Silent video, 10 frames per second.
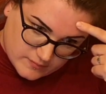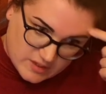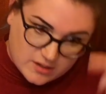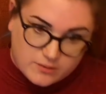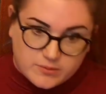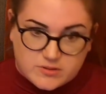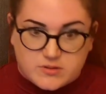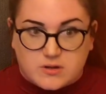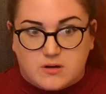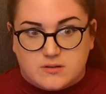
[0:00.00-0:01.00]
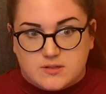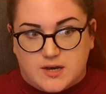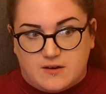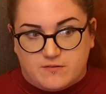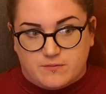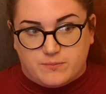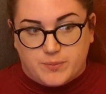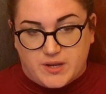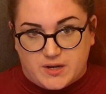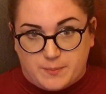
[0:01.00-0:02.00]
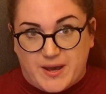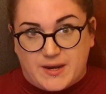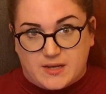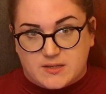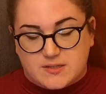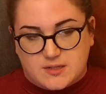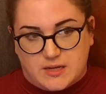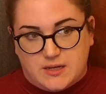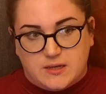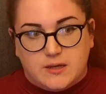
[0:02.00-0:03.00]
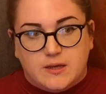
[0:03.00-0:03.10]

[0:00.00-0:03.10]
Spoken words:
would start to be in a panic state